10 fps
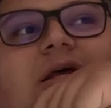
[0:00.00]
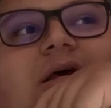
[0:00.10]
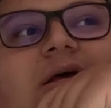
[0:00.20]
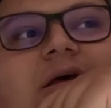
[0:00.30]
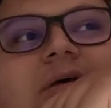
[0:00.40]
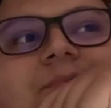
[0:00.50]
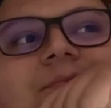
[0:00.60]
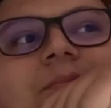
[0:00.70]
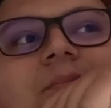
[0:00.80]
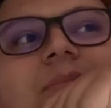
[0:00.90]
Uh,
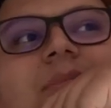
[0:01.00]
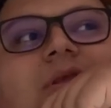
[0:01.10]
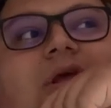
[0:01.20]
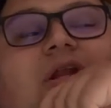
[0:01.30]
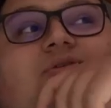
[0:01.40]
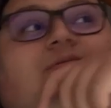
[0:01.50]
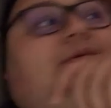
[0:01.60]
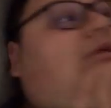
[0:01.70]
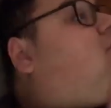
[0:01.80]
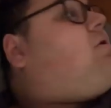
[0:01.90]
he does
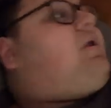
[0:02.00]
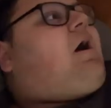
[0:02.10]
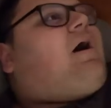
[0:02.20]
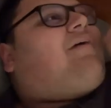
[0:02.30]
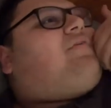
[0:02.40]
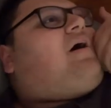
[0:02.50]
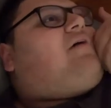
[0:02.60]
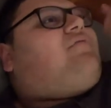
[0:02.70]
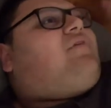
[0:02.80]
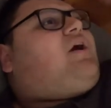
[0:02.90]
really good
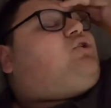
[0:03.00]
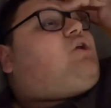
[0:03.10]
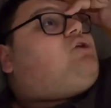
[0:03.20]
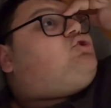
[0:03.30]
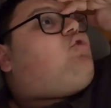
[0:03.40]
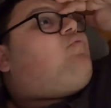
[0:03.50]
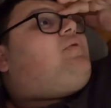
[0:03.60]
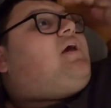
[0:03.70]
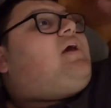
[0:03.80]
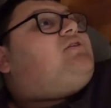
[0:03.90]
hi-fi VHS
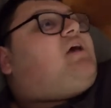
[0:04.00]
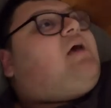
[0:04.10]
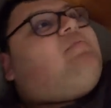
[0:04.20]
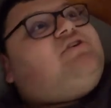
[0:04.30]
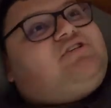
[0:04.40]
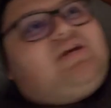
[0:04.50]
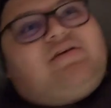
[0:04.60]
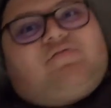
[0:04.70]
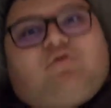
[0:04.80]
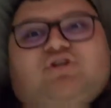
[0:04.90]
openings,
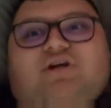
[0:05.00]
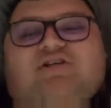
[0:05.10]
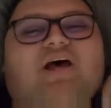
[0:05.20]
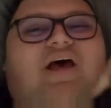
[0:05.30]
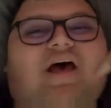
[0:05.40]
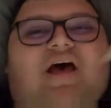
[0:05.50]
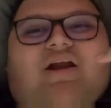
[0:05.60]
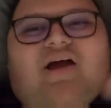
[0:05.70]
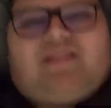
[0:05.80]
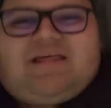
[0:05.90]
ABC versions,
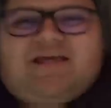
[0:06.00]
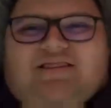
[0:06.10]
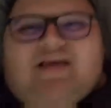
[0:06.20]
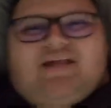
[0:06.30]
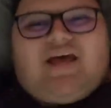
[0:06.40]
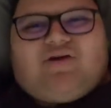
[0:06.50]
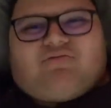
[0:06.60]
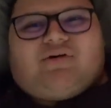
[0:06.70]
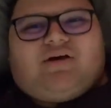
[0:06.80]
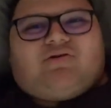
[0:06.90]
and I think they, they're
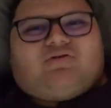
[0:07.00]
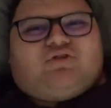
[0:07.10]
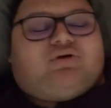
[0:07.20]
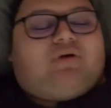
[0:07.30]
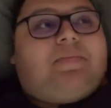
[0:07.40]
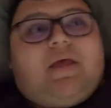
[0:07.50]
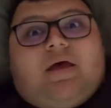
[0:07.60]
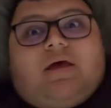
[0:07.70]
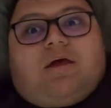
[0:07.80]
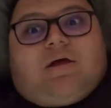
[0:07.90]
really cool. So I'm
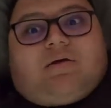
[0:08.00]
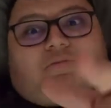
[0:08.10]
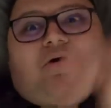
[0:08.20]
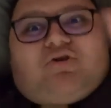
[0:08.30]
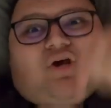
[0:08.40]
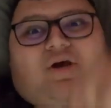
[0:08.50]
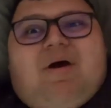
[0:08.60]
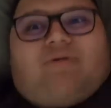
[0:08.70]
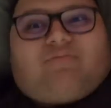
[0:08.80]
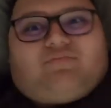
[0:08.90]
going to check him
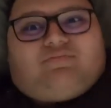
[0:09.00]
out.